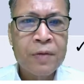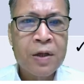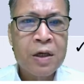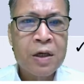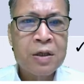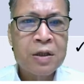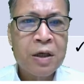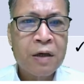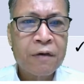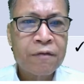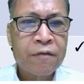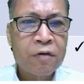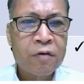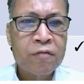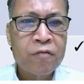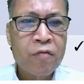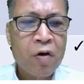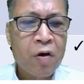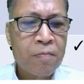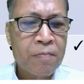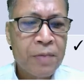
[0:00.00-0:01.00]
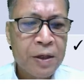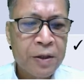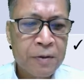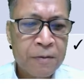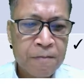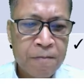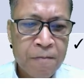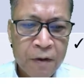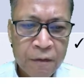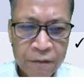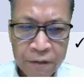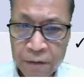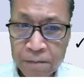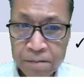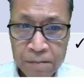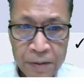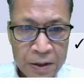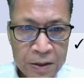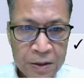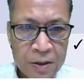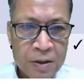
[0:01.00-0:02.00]
There's a food warming food
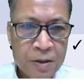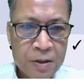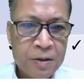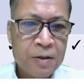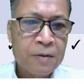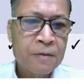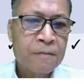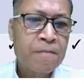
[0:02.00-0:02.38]
business.